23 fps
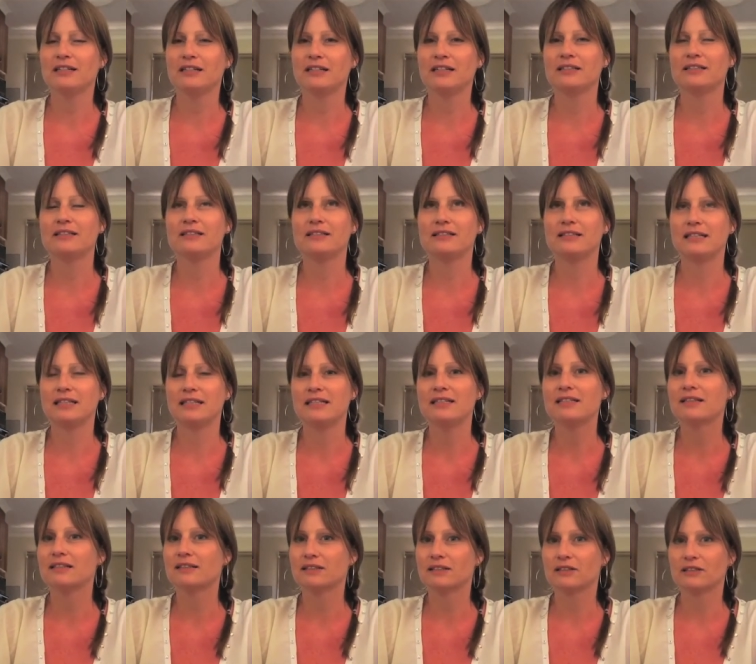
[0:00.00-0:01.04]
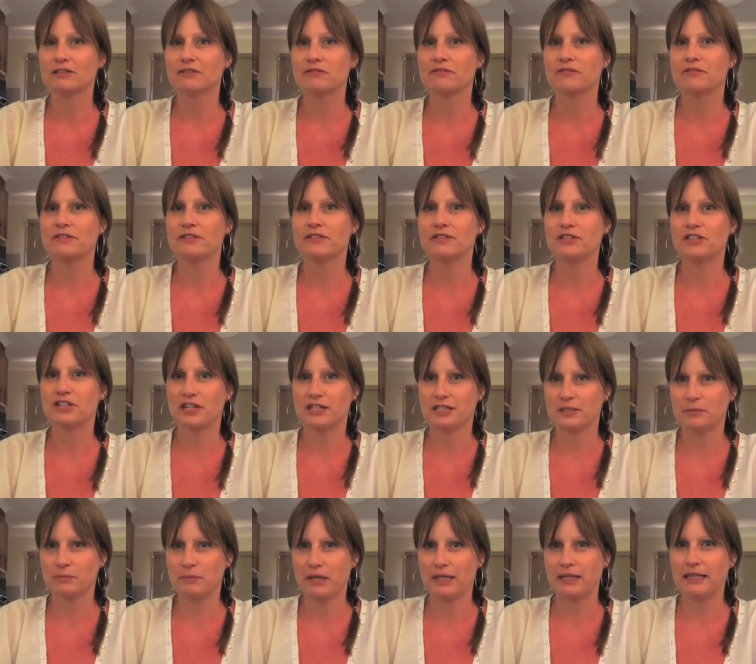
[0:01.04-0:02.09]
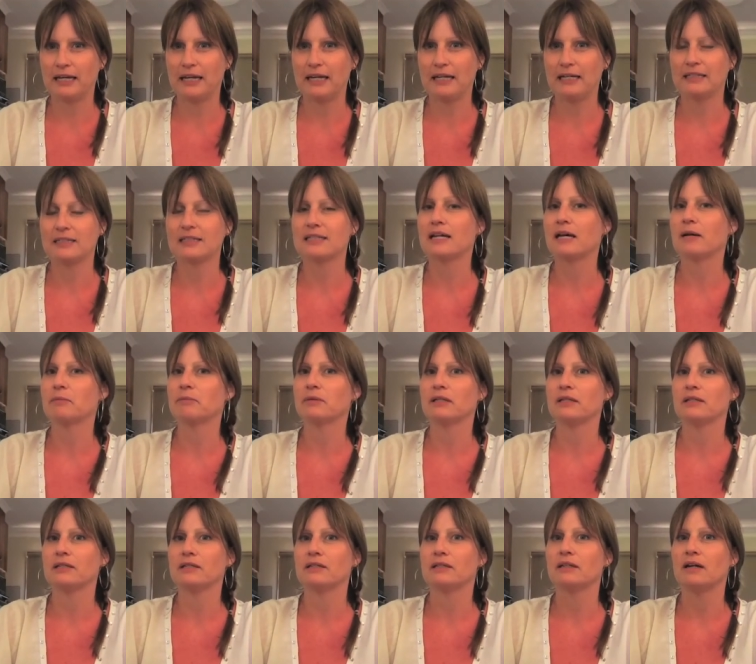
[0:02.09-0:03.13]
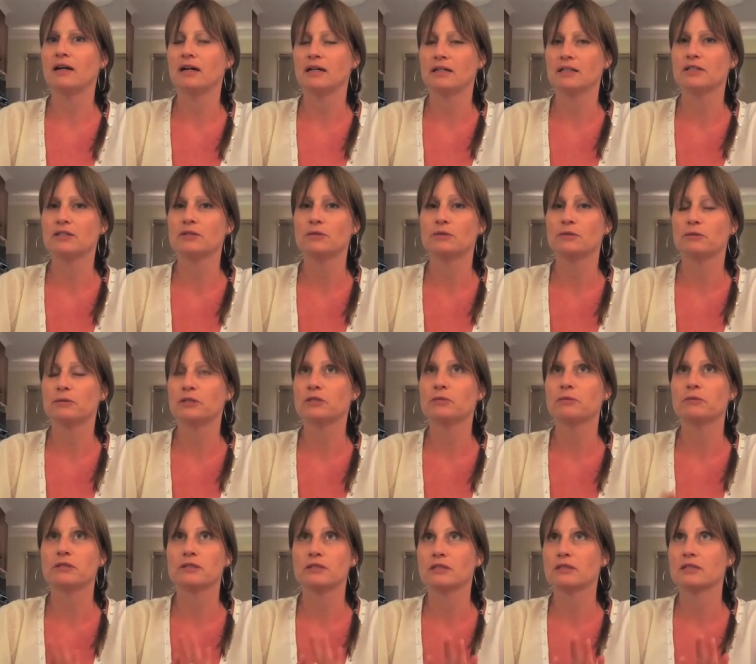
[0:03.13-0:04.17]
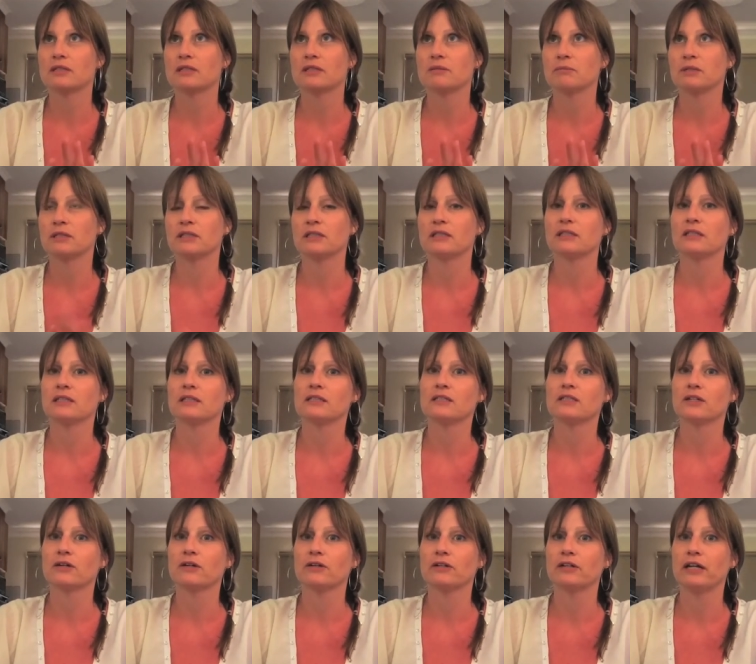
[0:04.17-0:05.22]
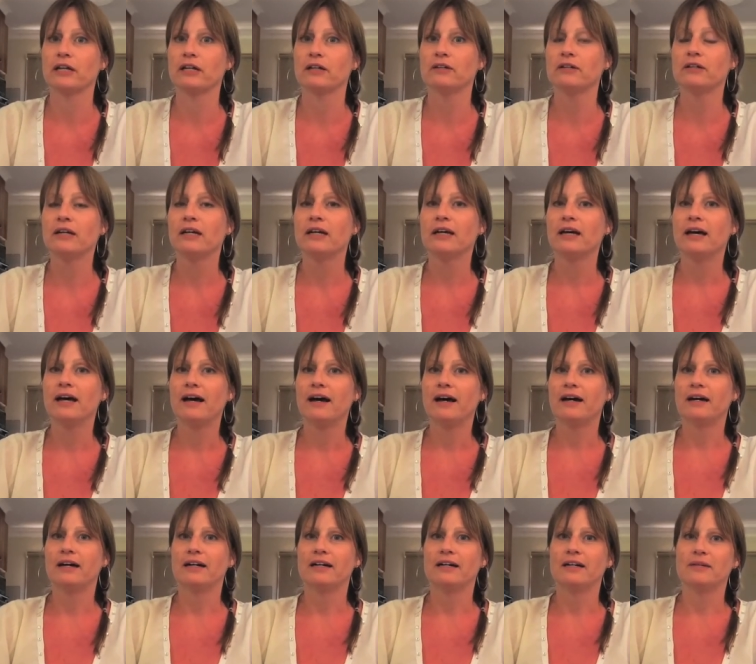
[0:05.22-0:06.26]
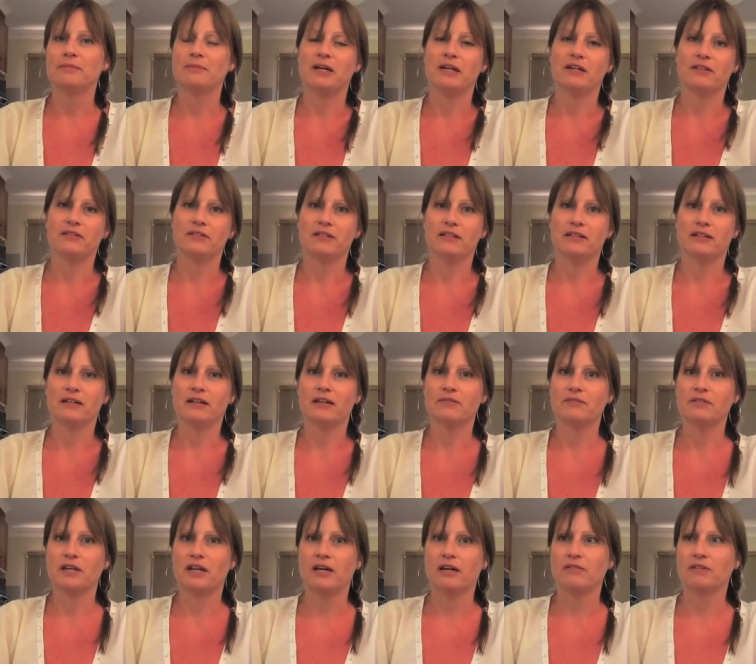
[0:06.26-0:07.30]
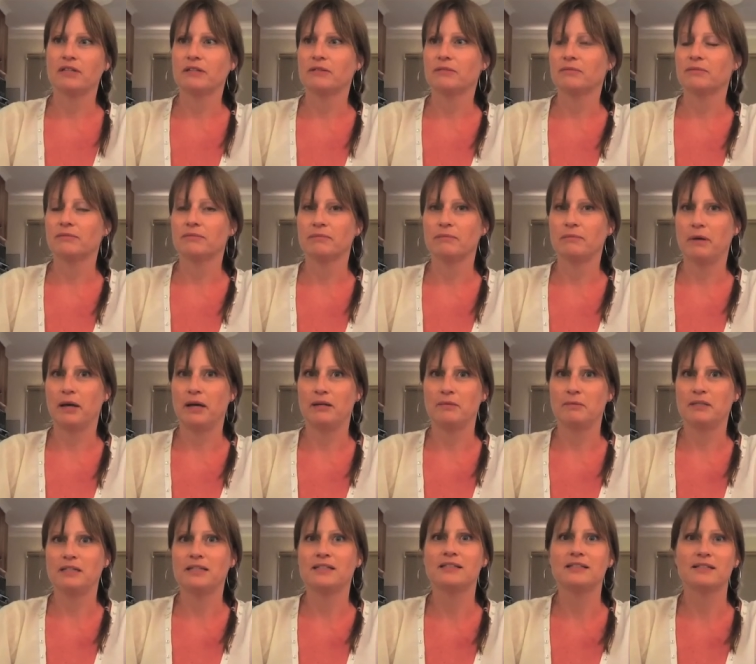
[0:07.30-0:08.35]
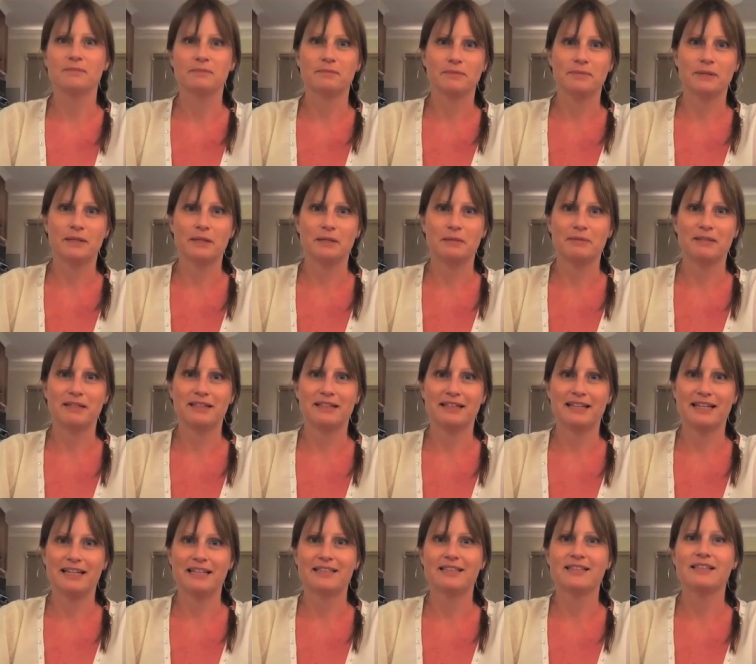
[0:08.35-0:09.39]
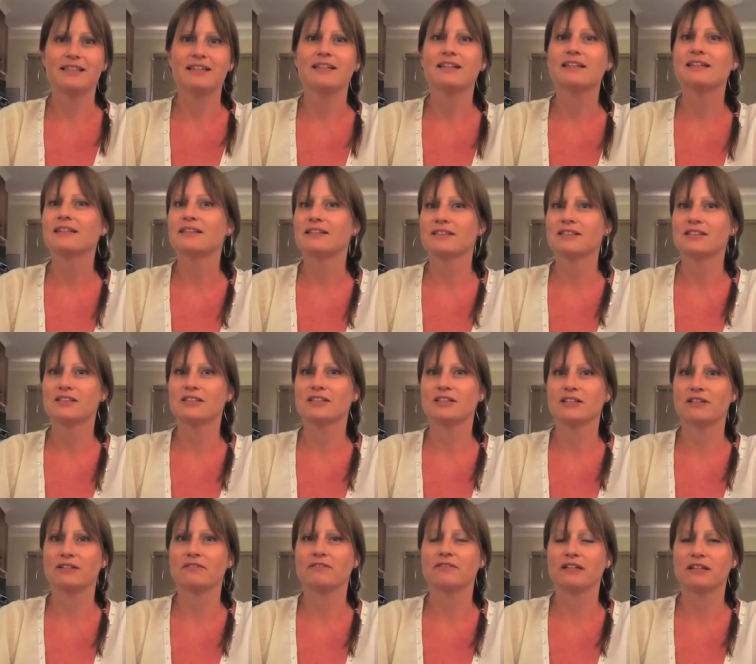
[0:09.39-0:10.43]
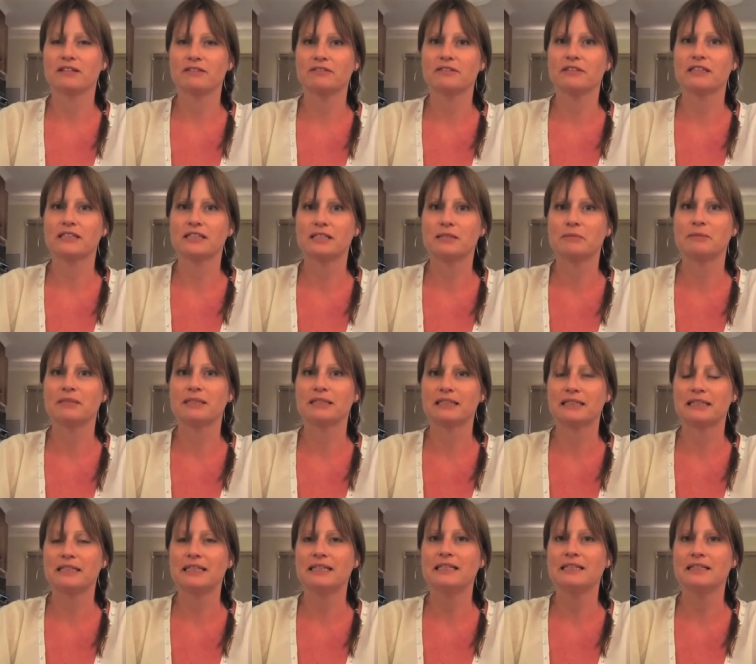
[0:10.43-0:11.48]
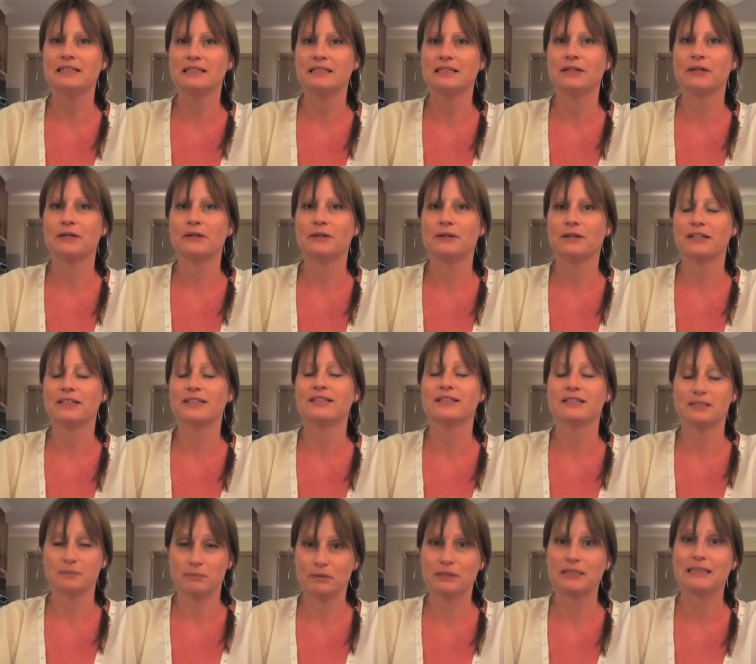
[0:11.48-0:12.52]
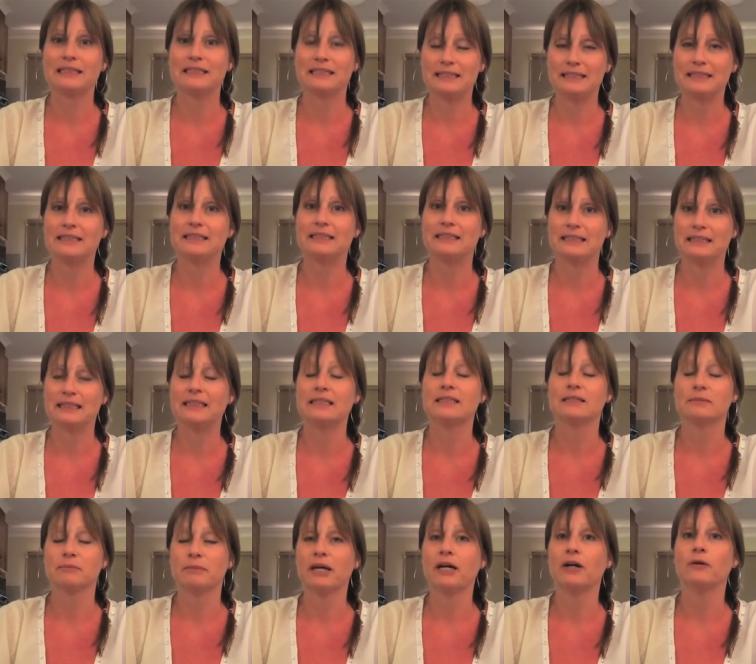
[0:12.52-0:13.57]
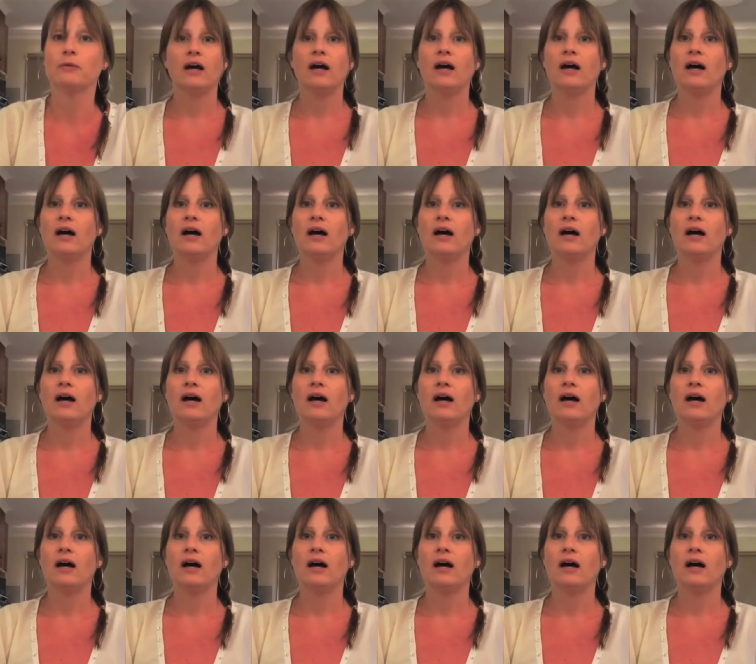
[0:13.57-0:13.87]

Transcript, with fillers: I did a lot of jazz ballet and tap in high school which was a million years ago now. Um, and I think after having babies and being a bit lazy, I lost a lot of that flexibility, so I desperately did need some help.